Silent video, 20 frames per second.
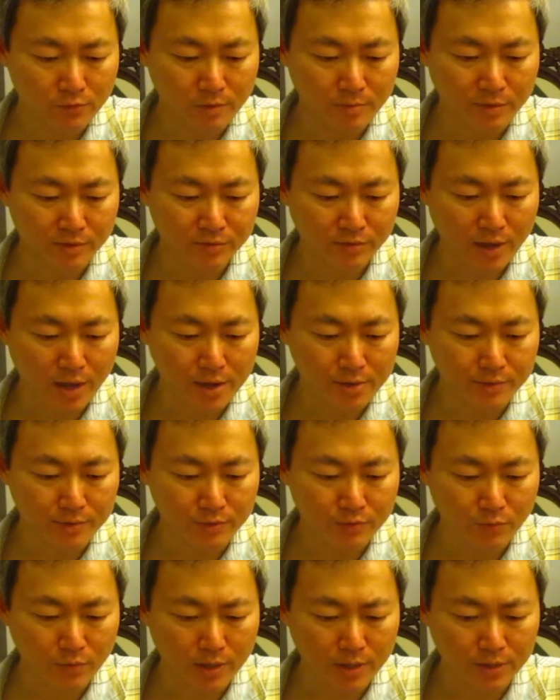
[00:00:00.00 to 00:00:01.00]
from his
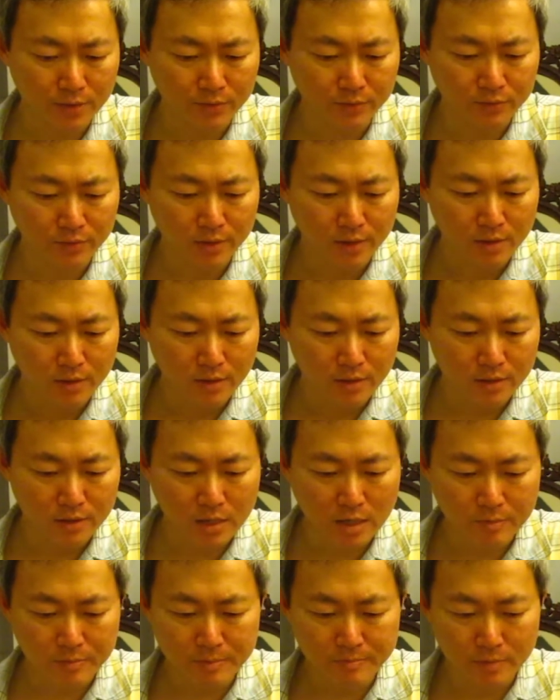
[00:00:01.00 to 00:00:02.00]
errant ways and
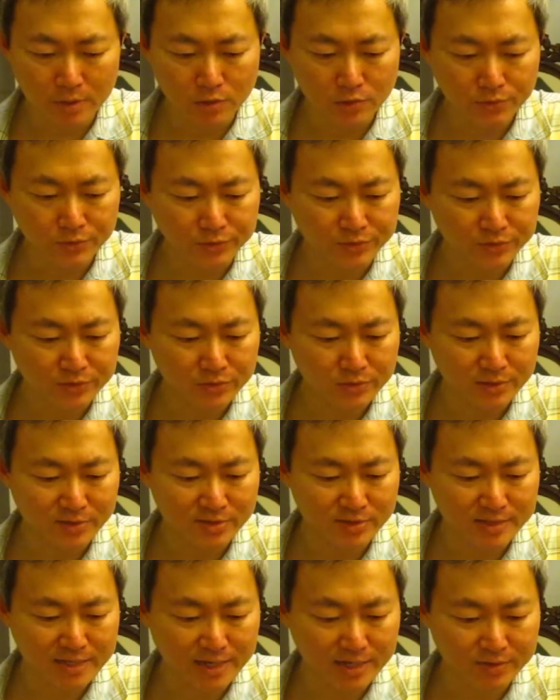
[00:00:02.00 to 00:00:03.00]
help him lose his
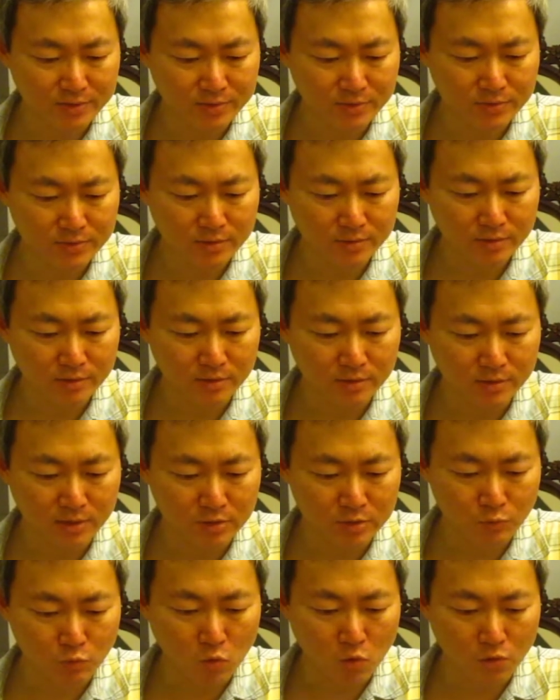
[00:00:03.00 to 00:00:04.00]
debts,
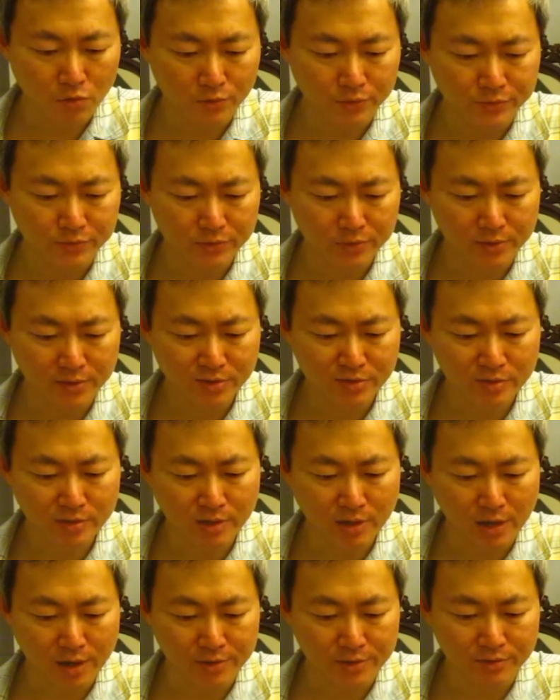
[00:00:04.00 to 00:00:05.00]
his woes in this
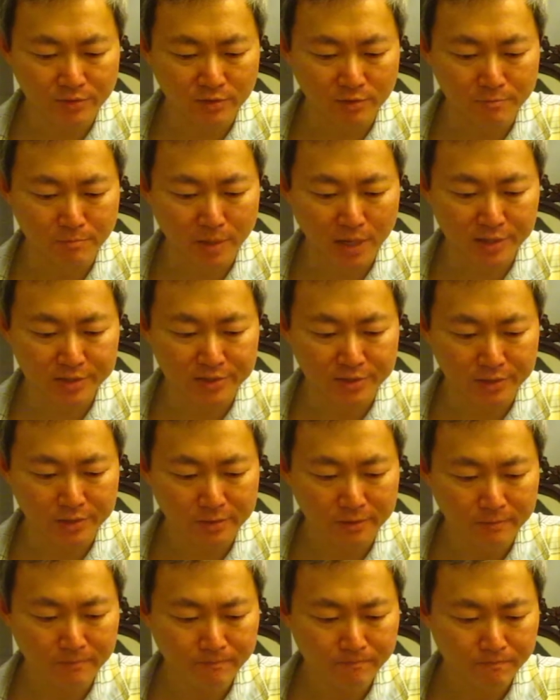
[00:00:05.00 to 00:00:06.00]
current of barter.
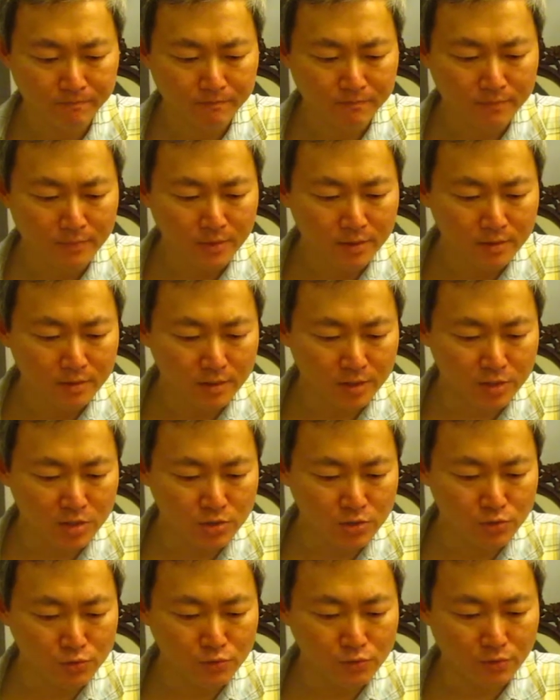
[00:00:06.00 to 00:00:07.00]
The
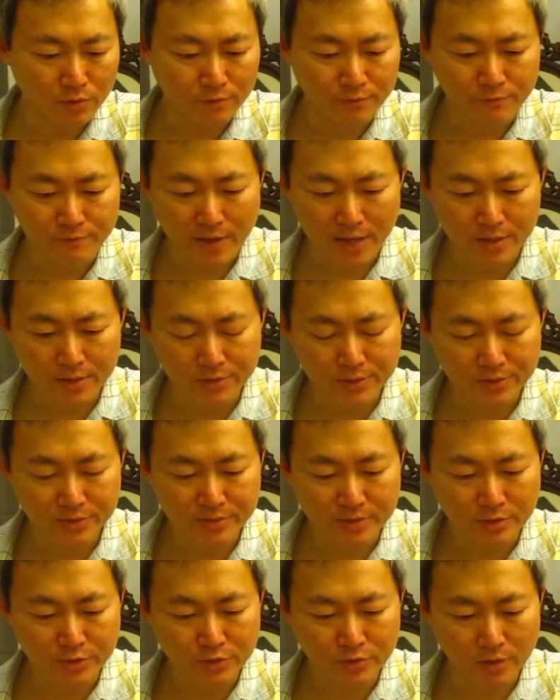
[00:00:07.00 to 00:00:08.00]
queue of vendors
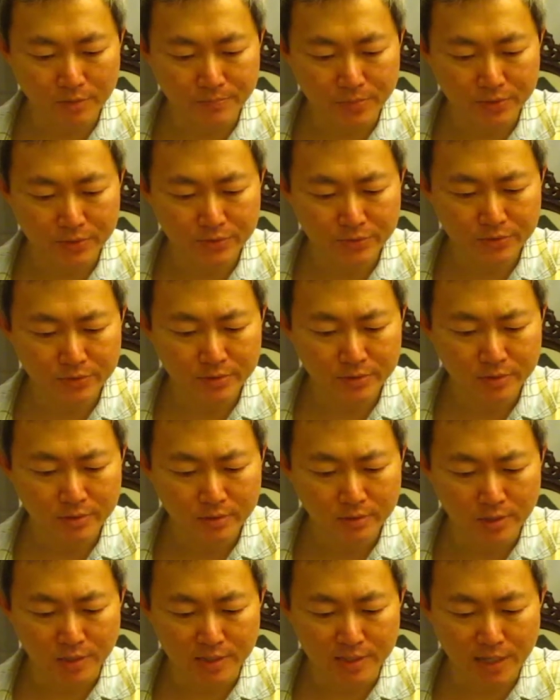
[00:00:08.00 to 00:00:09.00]
and shoppers,
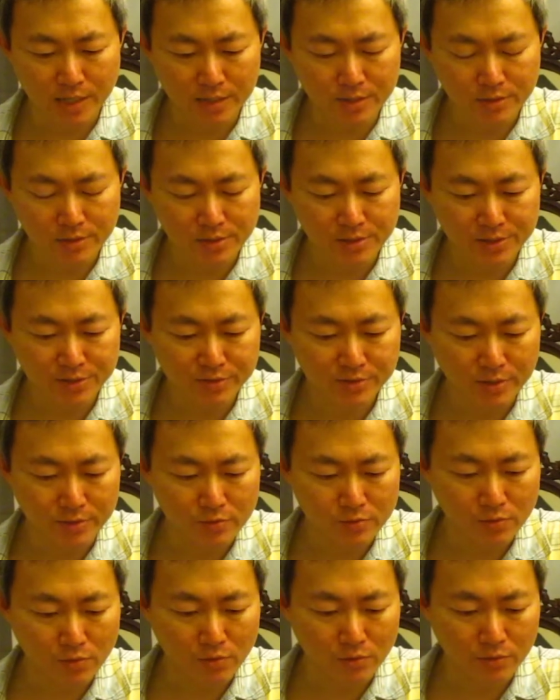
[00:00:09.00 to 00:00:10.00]
the dead years
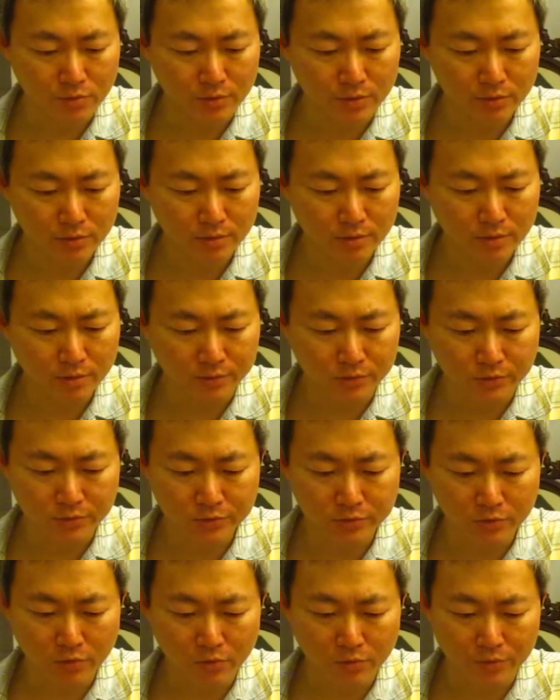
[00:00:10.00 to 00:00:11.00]
unrolled into
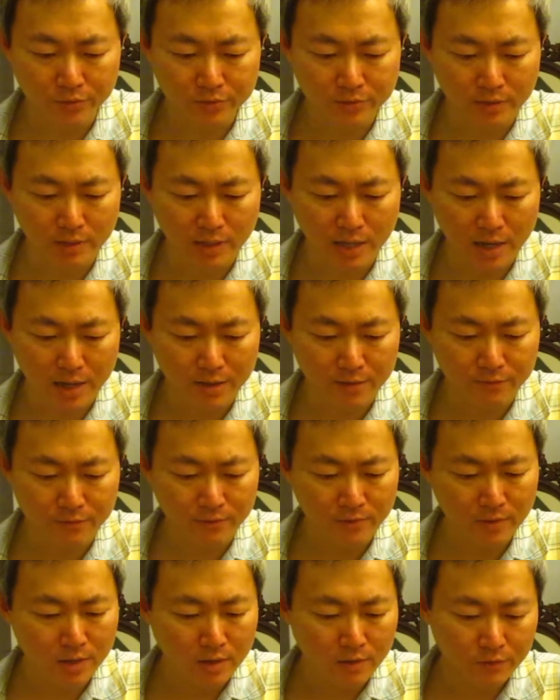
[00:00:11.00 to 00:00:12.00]
stores alive
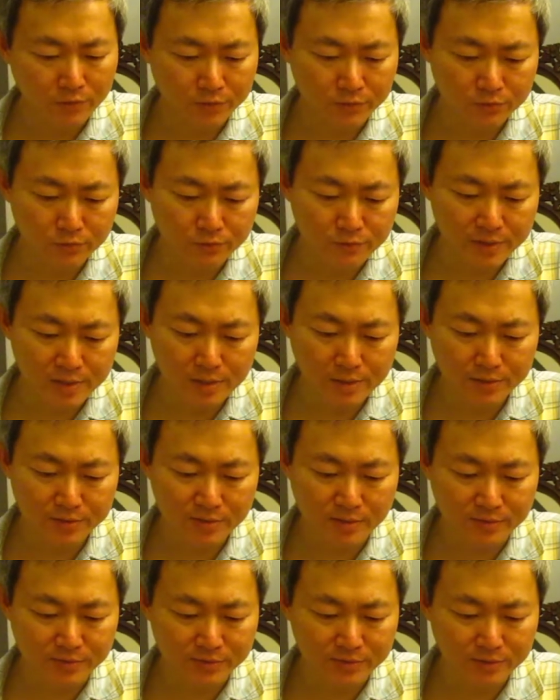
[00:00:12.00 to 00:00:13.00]
with souvenirs
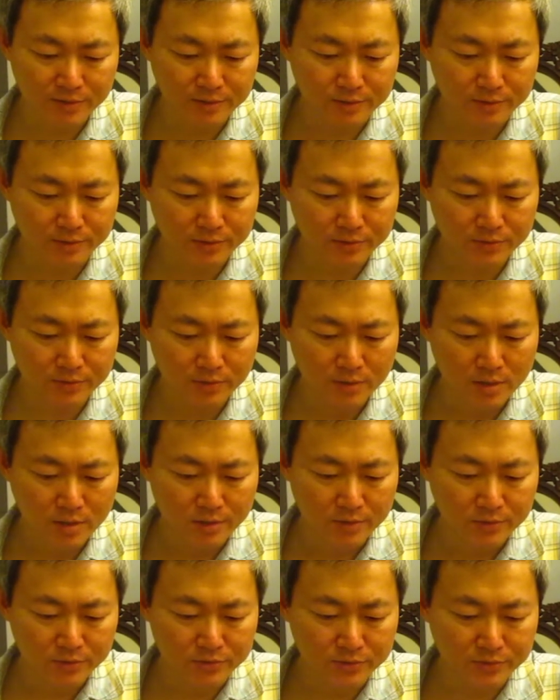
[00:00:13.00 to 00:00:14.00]
and silks,
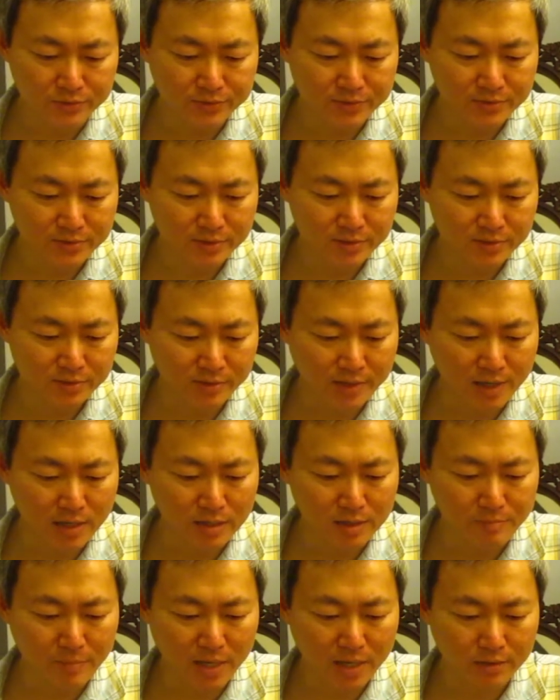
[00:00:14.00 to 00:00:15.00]
suits
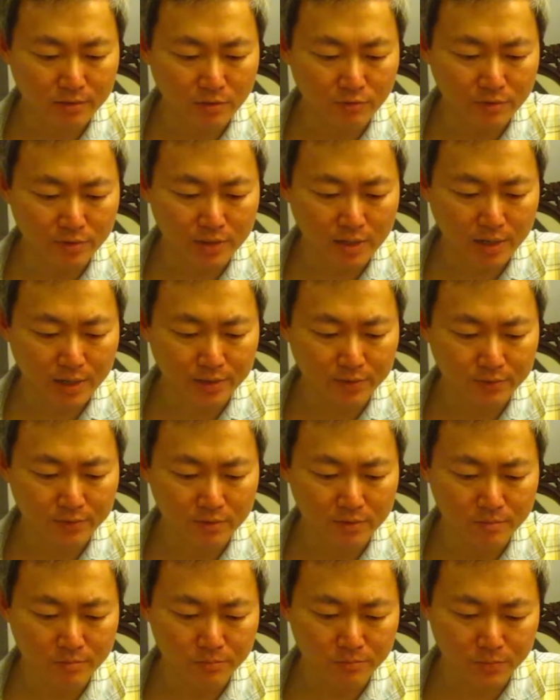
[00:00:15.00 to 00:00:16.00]
tailor-made overnight,
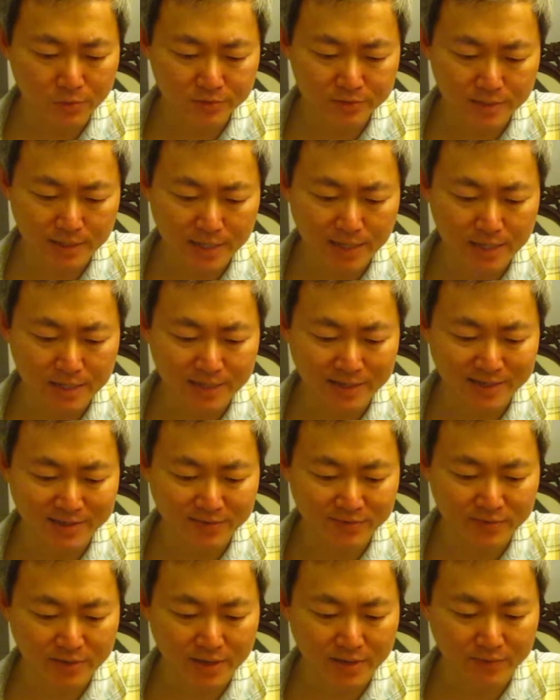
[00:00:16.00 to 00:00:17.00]
bootleg
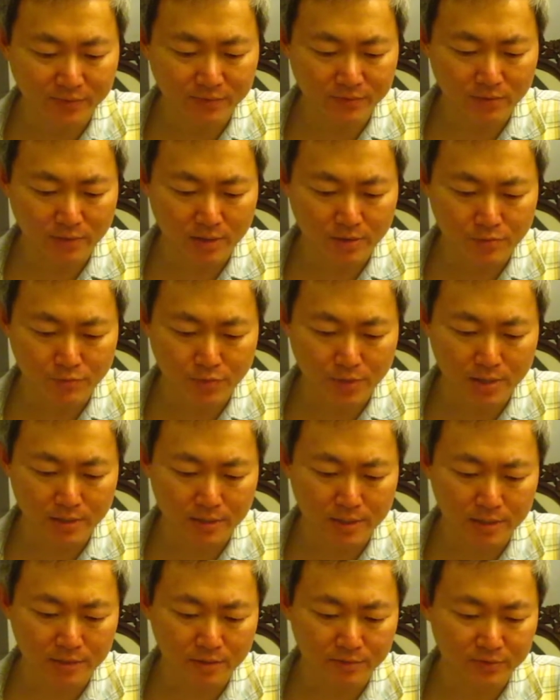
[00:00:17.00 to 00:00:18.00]
cassettes
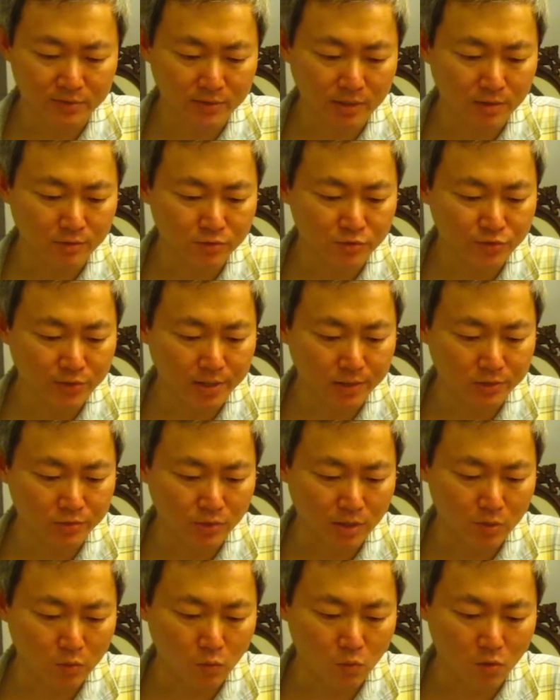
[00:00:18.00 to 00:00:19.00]
unveiling the soundtrack to
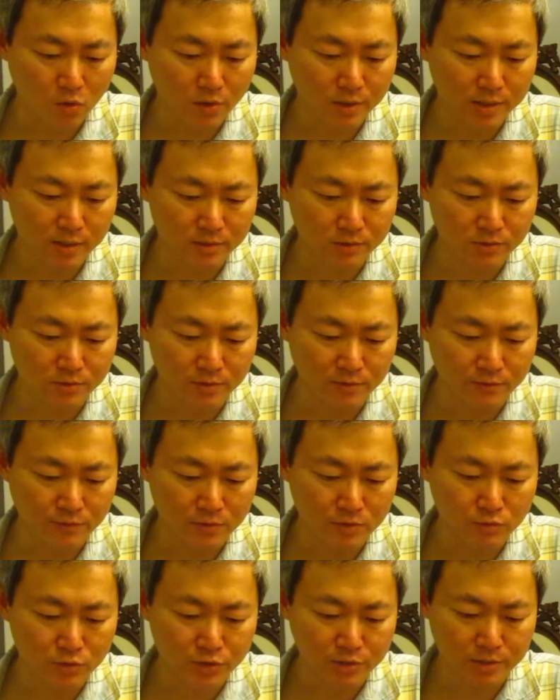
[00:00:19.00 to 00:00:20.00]
our walk into the
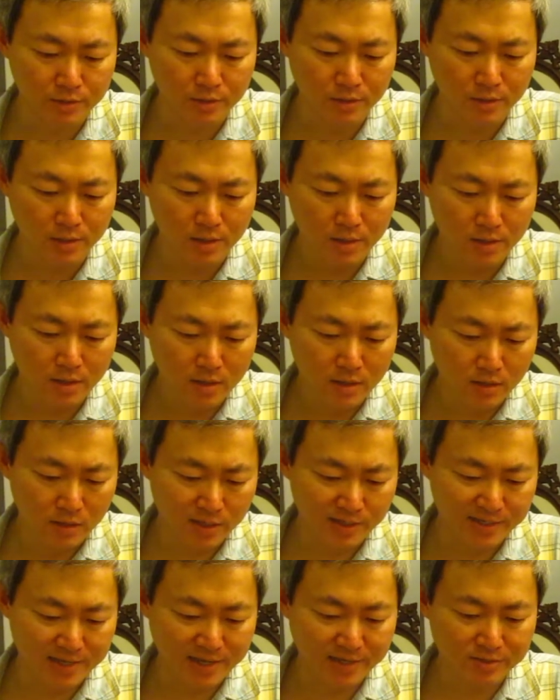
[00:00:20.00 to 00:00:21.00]
future, the
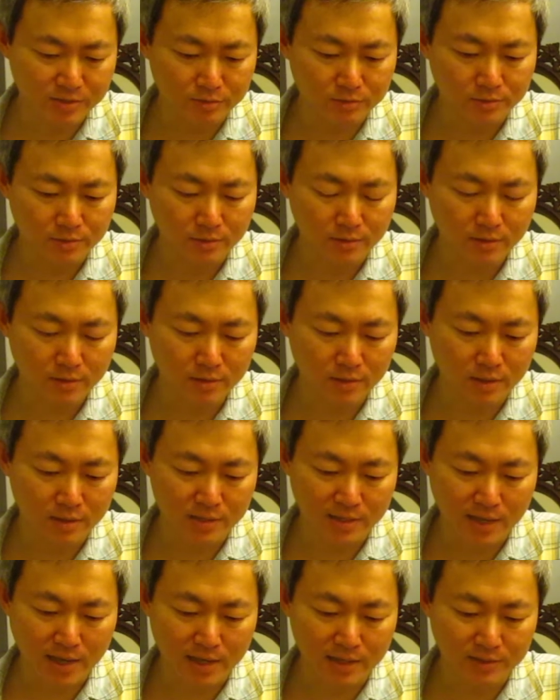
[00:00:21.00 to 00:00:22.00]
dazzle at
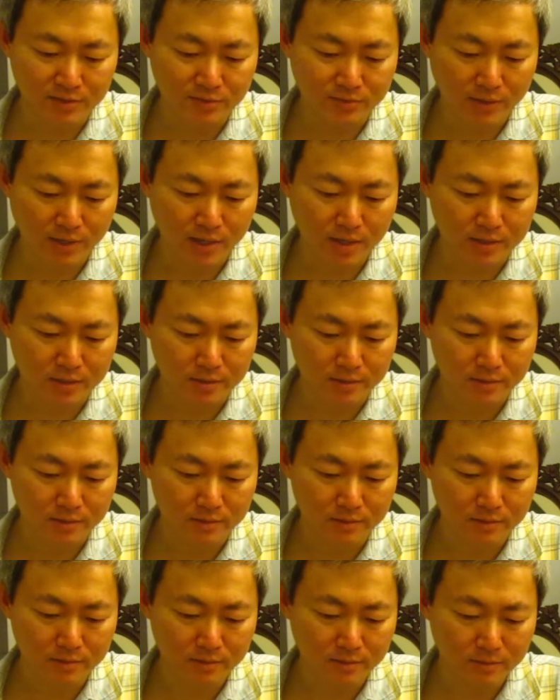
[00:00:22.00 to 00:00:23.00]
the alley's end.
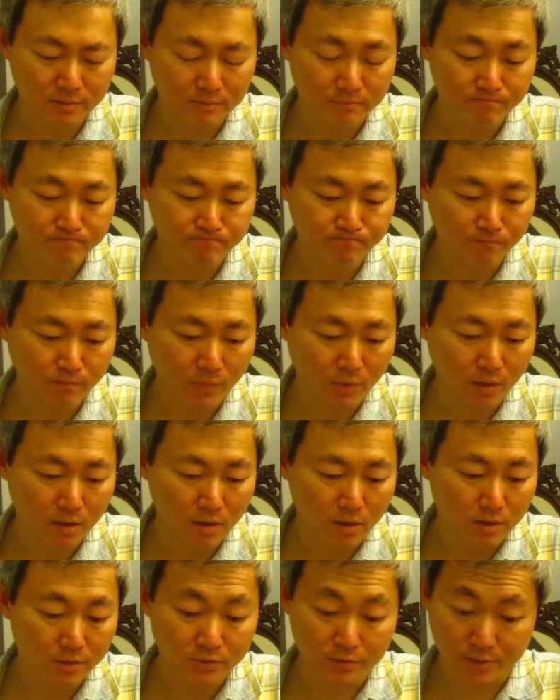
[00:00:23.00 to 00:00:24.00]

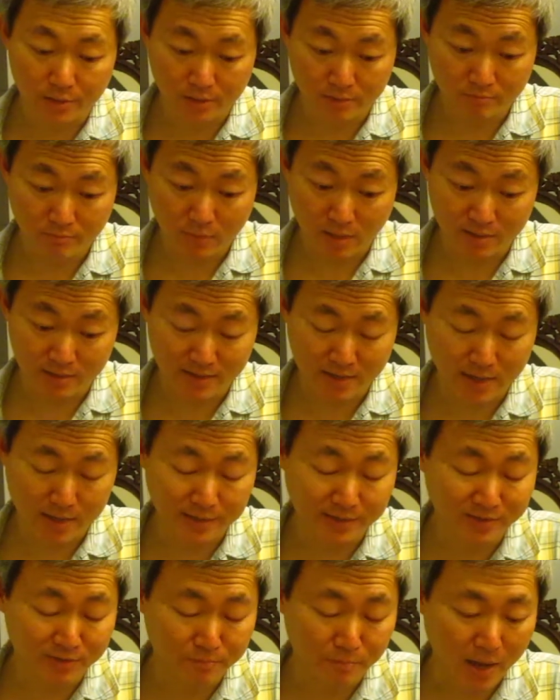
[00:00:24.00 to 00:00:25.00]
At the
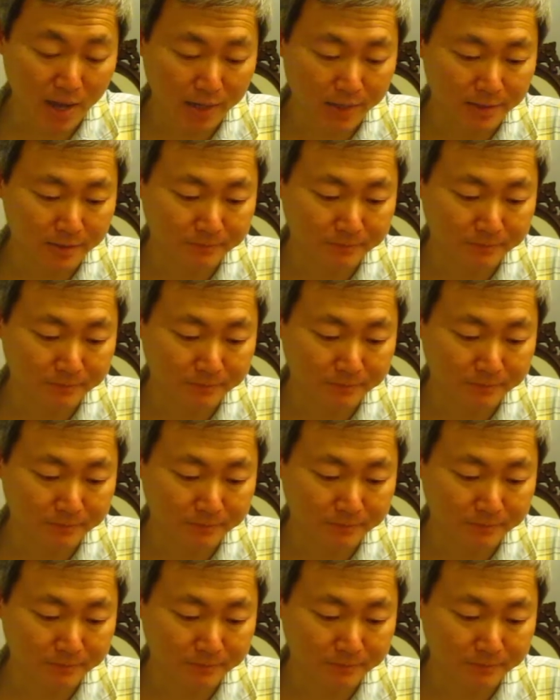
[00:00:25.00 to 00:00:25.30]
alley's back.